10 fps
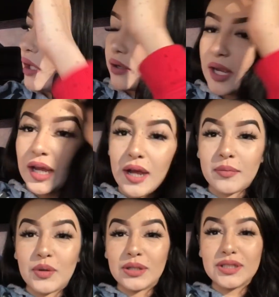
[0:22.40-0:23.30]
Okay,
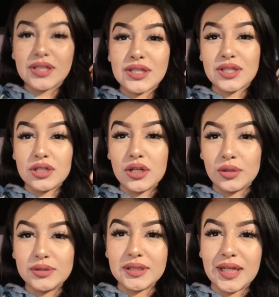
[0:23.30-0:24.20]
I'm going to the
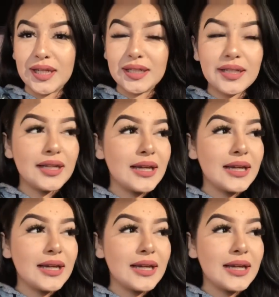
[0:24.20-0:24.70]
snow today.